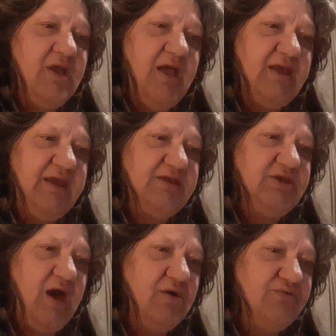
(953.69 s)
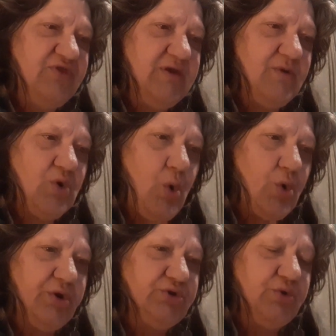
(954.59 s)
and he told them
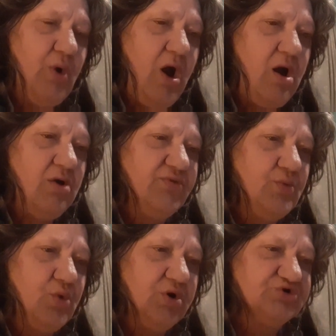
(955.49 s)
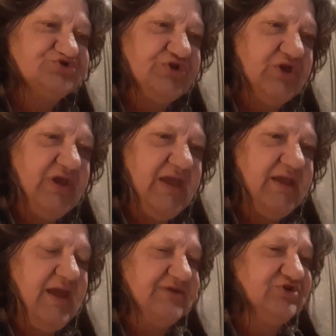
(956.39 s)
according to all the words that the
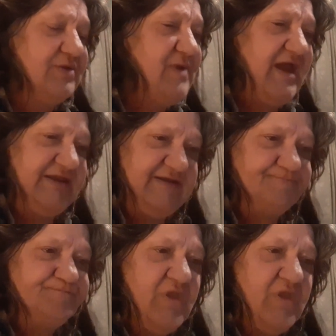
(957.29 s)
king hath commanded.